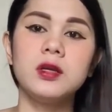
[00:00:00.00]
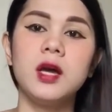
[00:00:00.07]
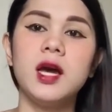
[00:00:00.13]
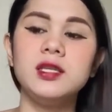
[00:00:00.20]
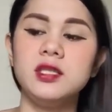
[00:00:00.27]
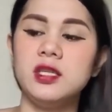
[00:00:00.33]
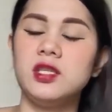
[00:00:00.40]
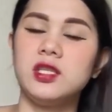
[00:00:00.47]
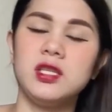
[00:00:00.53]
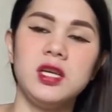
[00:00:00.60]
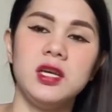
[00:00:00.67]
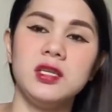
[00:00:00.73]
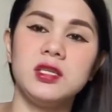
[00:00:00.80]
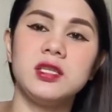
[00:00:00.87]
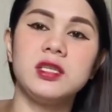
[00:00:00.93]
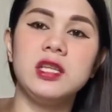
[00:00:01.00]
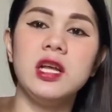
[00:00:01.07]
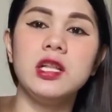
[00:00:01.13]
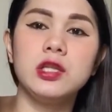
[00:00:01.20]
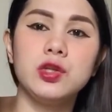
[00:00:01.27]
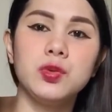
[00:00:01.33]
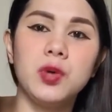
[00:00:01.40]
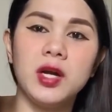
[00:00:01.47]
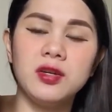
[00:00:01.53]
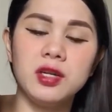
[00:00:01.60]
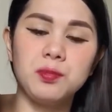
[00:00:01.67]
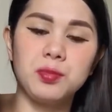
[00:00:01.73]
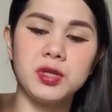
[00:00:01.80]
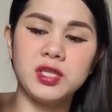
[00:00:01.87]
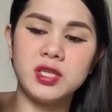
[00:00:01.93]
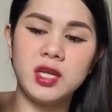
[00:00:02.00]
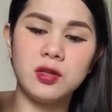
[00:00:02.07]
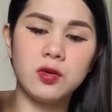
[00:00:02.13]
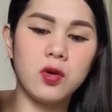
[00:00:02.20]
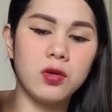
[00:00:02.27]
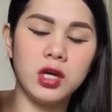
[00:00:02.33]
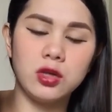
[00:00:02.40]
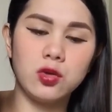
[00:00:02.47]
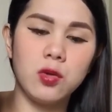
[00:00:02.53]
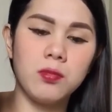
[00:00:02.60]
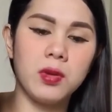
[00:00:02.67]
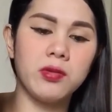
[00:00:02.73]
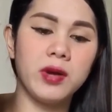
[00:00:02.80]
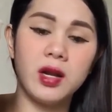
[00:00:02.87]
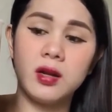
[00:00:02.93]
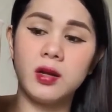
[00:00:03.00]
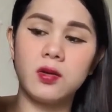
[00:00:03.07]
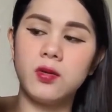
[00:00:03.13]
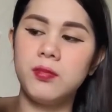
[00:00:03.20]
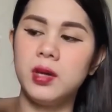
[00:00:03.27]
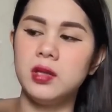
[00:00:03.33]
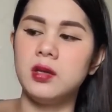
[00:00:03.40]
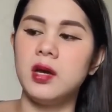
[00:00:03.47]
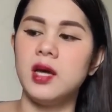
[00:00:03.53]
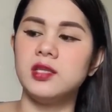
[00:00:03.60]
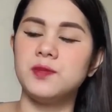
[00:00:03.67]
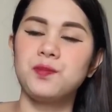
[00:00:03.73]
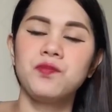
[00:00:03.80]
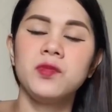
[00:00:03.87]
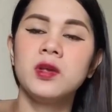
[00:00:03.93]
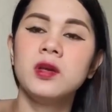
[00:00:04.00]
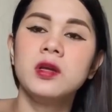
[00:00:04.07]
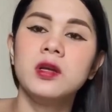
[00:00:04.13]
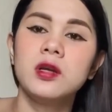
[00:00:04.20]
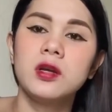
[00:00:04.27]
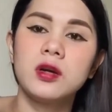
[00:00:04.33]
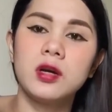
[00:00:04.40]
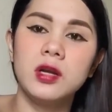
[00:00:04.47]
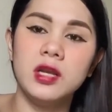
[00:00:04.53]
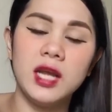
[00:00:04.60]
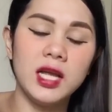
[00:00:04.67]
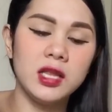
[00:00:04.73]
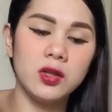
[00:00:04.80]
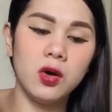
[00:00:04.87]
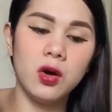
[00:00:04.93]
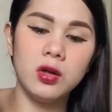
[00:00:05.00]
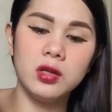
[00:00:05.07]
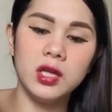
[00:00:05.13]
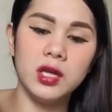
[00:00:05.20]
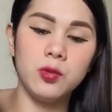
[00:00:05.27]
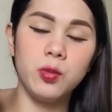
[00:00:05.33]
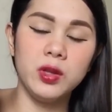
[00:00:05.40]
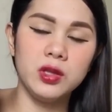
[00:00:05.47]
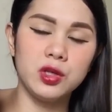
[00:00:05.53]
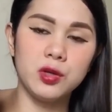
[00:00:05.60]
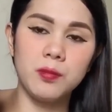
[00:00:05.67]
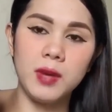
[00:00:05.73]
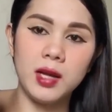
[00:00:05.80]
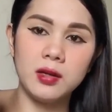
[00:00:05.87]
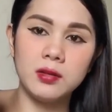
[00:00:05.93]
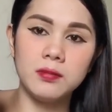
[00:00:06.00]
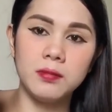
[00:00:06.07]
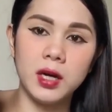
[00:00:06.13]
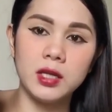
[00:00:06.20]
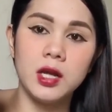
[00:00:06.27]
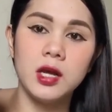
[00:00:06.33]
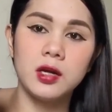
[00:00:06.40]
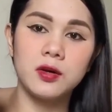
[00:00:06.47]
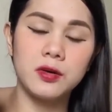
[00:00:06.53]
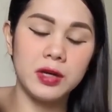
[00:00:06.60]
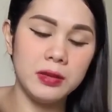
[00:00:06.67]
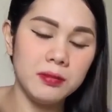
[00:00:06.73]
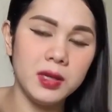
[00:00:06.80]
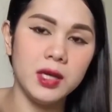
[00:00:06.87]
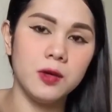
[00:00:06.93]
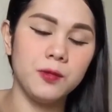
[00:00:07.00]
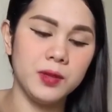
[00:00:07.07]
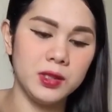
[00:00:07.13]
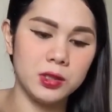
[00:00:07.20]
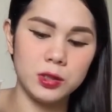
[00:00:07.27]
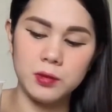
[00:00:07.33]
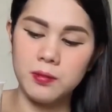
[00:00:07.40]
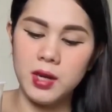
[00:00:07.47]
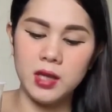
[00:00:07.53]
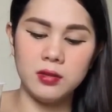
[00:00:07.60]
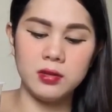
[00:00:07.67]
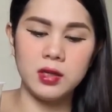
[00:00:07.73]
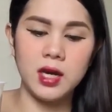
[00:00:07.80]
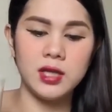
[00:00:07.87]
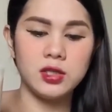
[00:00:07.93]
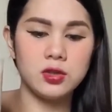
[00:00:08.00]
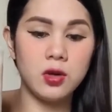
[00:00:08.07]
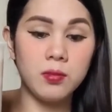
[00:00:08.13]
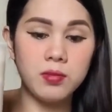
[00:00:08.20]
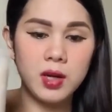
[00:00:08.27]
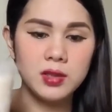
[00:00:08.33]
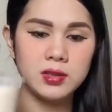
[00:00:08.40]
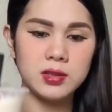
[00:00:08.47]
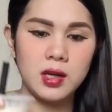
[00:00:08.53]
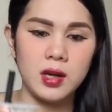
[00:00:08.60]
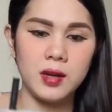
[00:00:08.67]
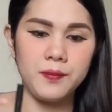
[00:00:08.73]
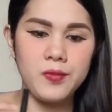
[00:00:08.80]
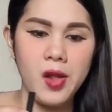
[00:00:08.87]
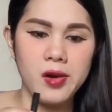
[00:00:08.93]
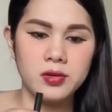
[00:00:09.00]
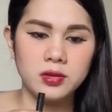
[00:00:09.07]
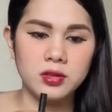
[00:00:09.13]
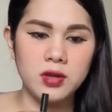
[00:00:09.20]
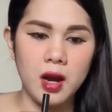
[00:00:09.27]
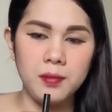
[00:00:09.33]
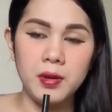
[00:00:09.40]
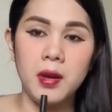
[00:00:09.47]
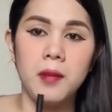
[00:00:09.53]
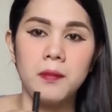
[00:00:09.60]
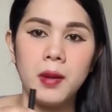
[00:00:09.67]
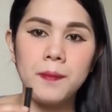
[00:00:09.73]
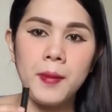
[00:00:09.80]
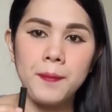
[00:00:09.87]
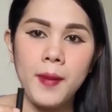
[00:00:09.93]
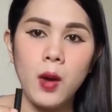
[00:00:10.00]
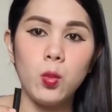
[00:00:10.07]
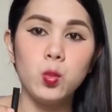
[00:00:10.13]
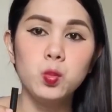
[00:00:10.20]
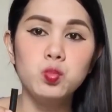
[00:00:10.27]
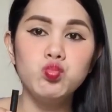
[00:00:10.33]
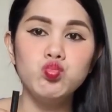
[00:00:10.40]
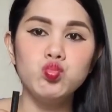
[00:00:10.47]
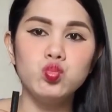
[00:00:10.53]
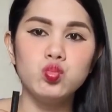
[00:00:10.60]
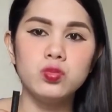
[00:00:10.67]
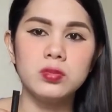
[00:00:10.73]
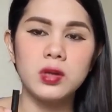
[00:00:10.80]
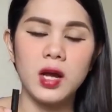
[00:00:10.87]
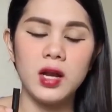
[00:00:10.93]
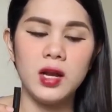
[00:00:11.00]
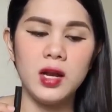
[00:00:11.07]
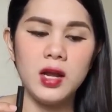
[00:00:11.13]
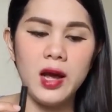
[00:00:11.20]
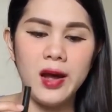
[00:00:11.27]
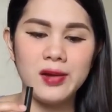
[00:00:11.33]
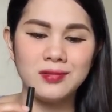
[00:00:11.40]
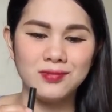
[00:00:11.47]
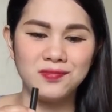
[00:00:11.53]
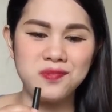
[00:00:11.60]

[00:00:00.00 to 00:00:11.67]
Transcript: Guys, it's still 200% kung itong marerecommend, guys. Not only winter melon, but creamy winter melon, guys. Sobrang sarap. Grabe. Kalala.